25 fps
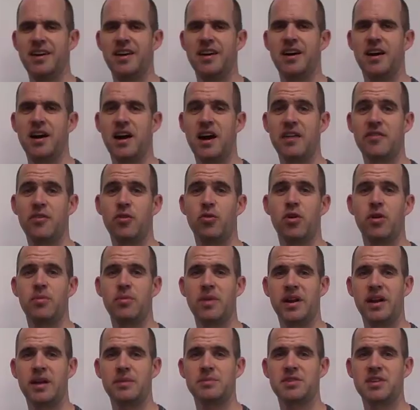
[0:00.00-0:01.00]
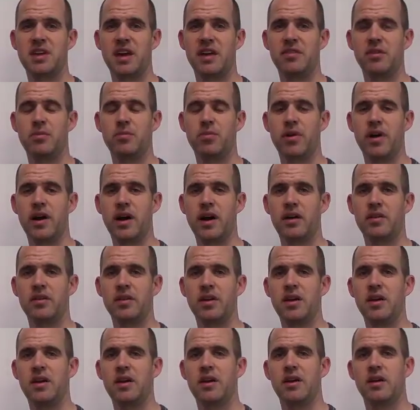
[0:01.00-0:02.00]
Hi everyone, my name is Kevin Brown.
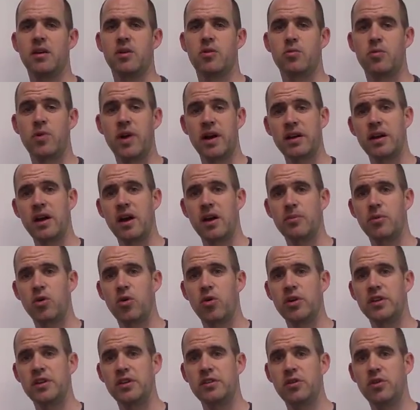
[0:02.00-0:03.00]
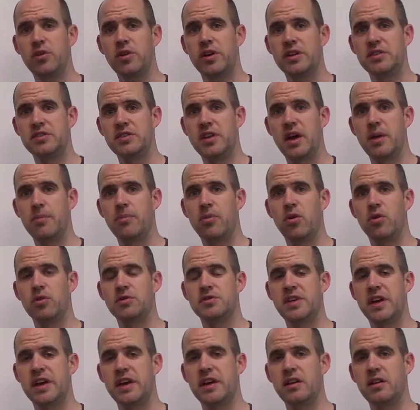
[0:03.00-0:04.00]
Right now I'm going to do an example
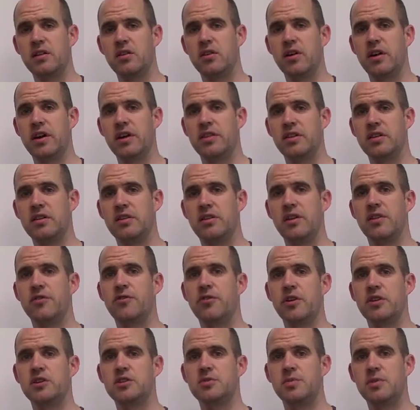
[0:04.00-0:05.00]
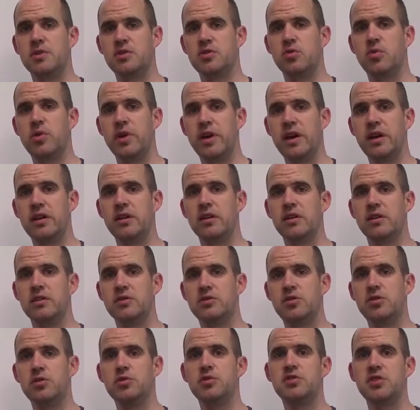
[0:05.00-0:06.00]
taking a look at the difference between
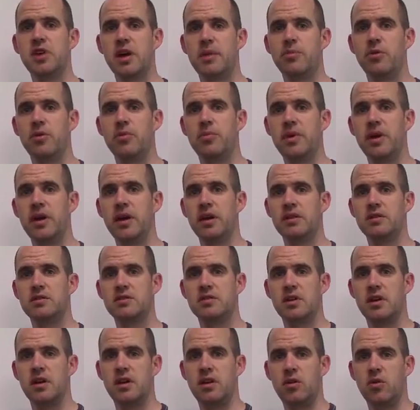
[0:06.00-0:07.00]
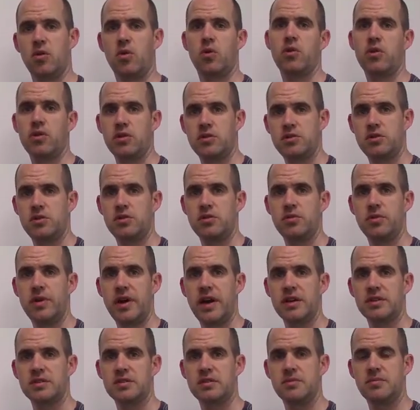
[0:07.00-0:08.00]
two sample means in order to
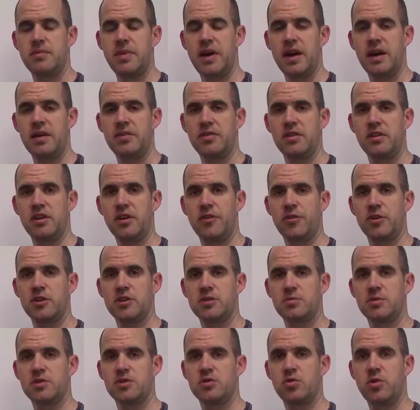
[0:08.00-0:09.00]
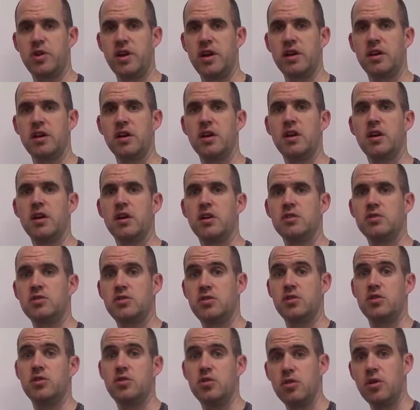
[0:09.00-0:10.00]
estimate the difference between
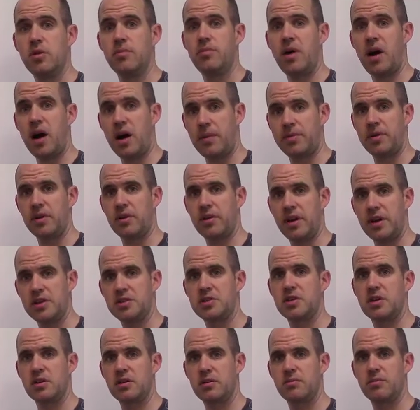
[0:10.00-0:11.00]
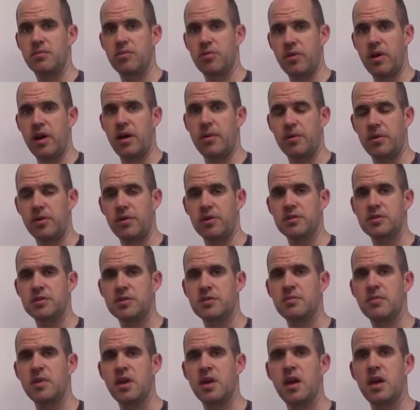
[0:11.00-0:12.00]
two population parameters.
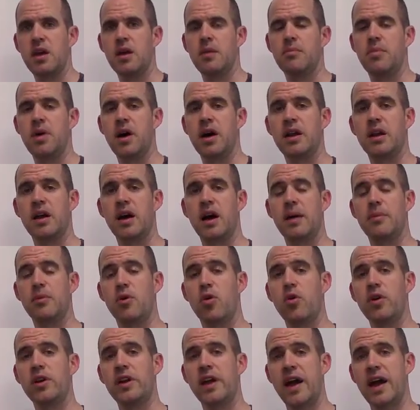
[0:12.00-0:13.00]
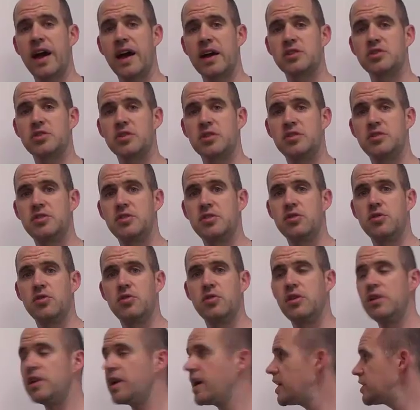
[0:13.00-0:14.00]
But I'm going to actually do
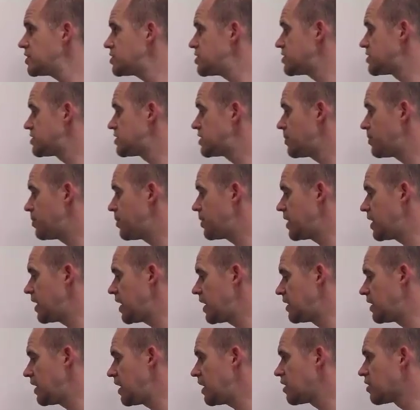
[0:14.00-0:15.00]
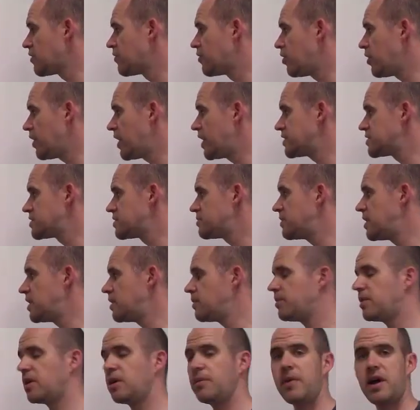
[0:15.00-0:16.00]
not just simply an interval estimate,
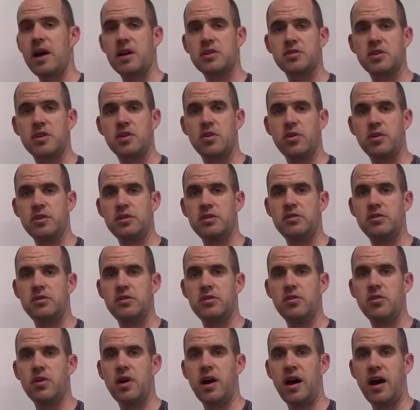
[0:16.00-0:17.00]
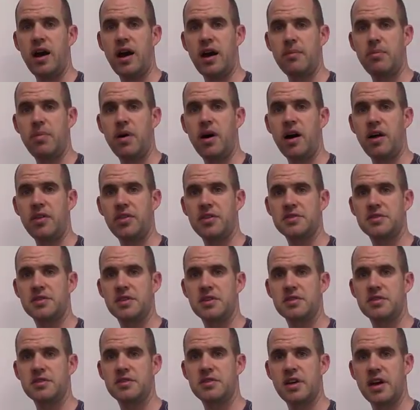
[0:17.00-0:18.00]
but I'm actually going to do a
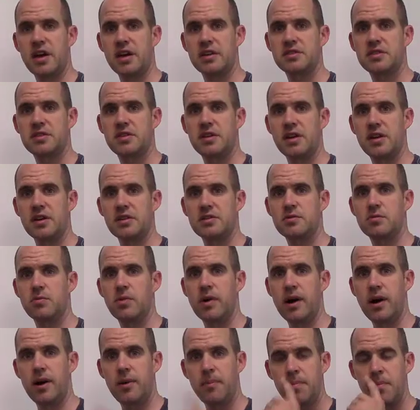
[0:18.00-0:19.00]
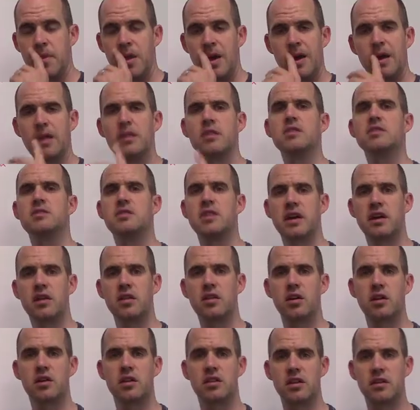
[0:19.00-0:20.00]
hypothesis test as well. Let's take a
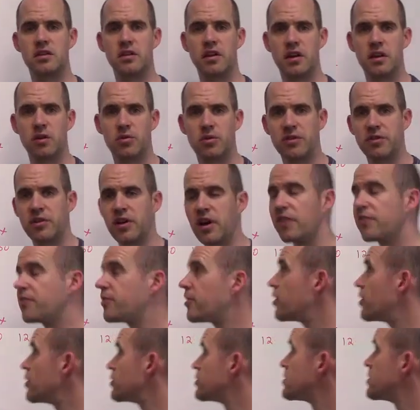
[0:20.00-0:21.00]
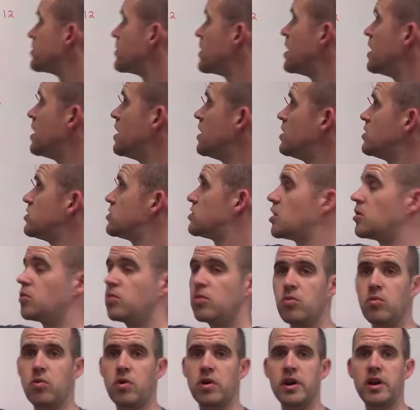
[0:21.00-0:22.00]
look at the data we've got first. So
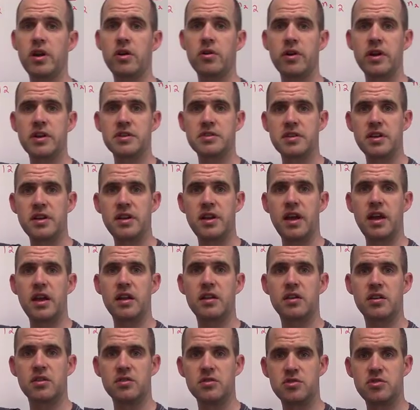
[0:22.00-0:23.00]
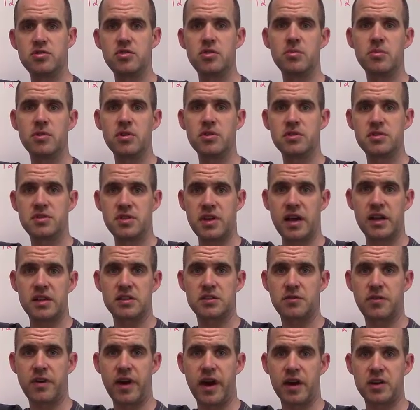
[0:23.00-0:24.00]
we're interested in consumer
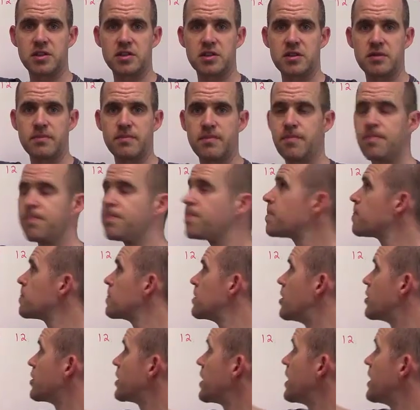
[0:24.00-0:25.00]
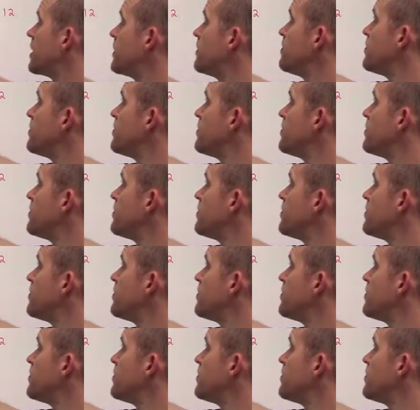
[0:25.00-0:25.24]
satisfaction, okay?